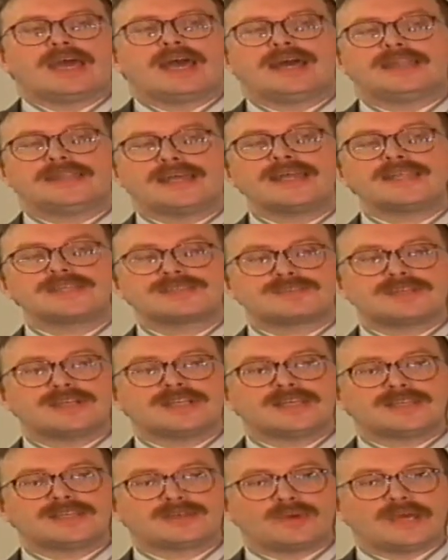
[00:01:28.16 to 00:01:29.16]
And that is
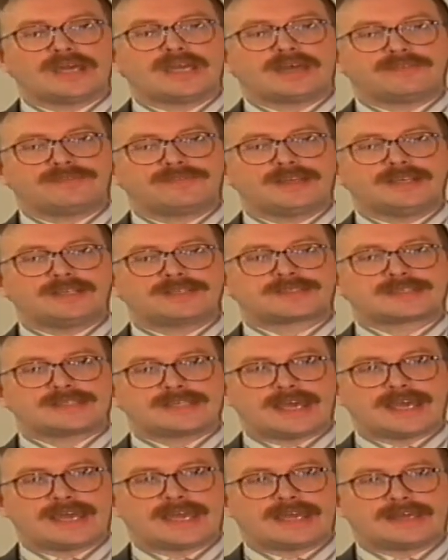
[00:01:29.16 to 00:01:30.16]
really the way I feel
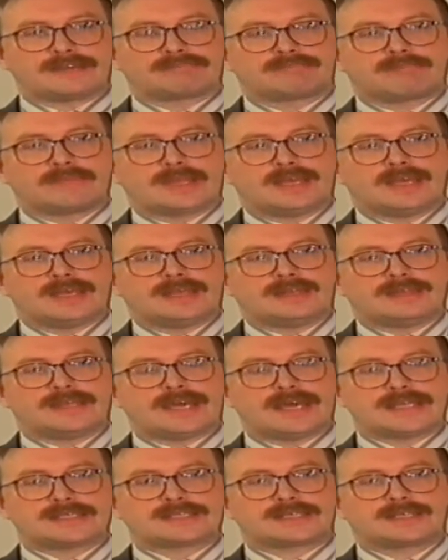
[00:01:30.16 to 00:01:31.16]
today,
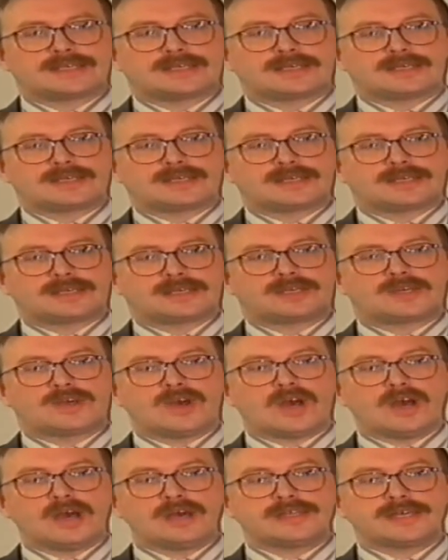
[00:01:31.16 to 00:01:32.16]
that
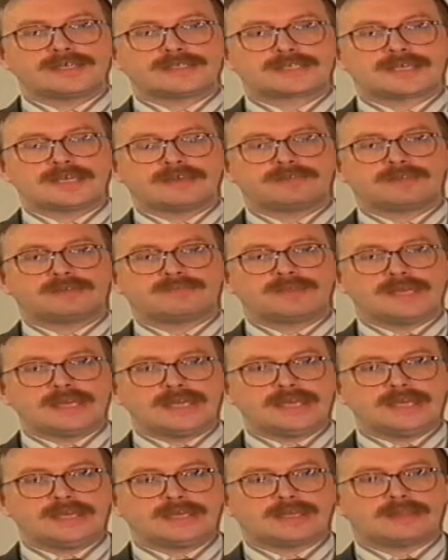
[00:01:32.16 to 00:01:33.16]
God has given
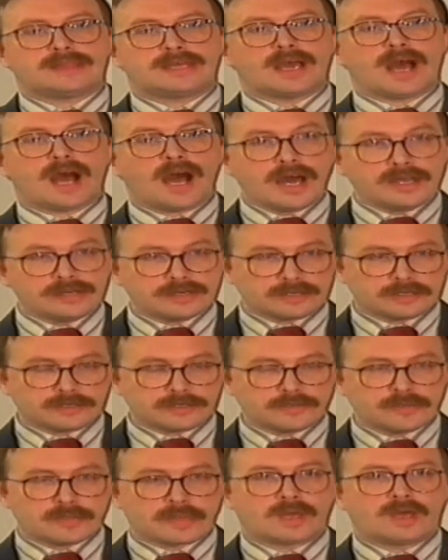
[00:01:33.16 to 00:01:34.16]
me the
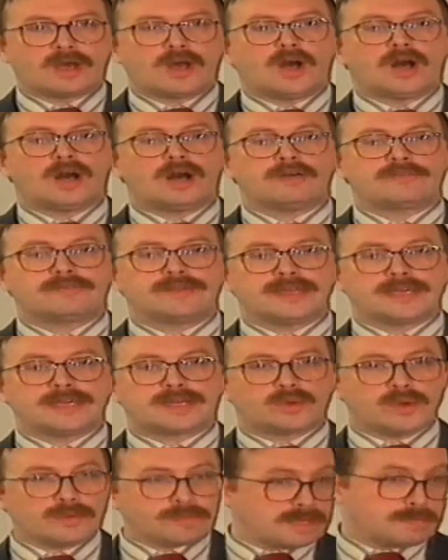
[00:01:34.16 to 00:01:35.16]
honor of
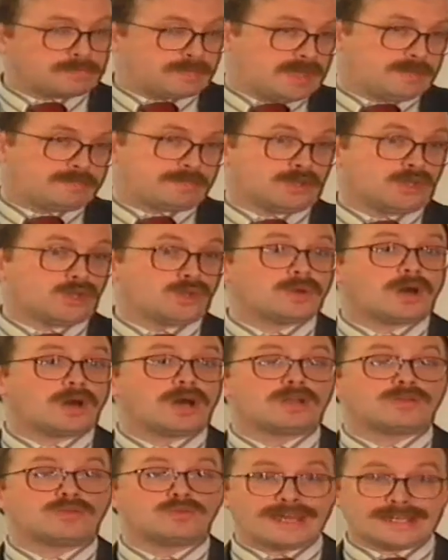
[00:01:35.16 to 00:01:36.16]
equipping people who
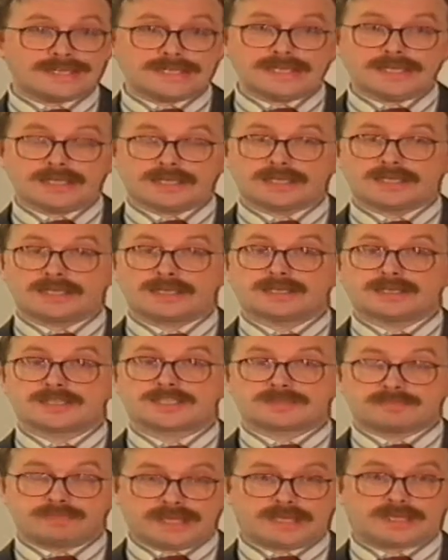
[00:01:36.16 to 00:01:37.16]
already
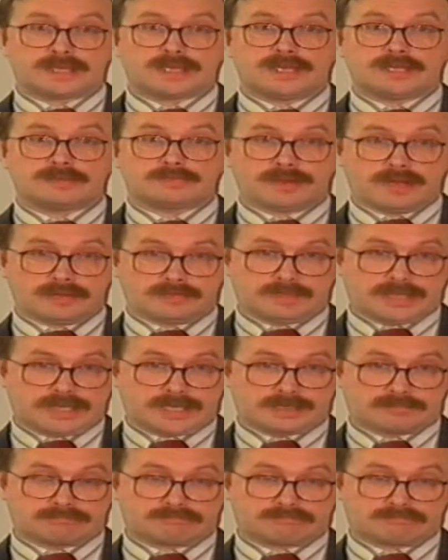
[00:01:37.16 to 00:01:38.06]
speak in public.